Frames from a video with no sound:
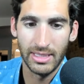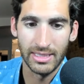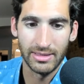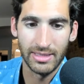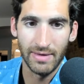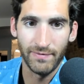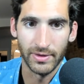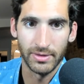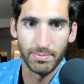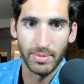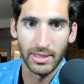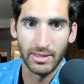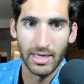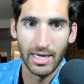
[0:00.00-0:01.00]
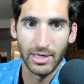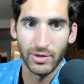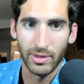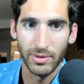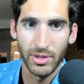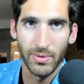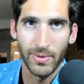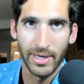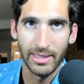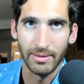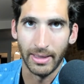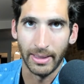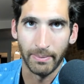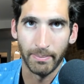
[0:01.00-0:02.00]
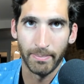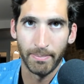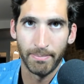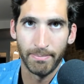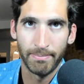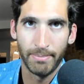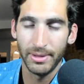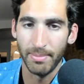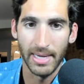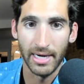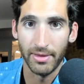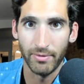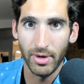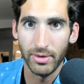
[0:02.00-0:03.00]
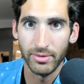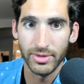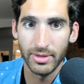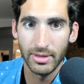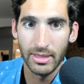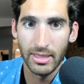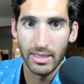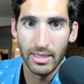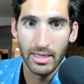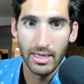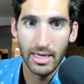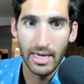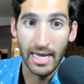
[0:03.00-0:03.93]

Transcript: for this big contract with UAE, like, put the man on the roads. And,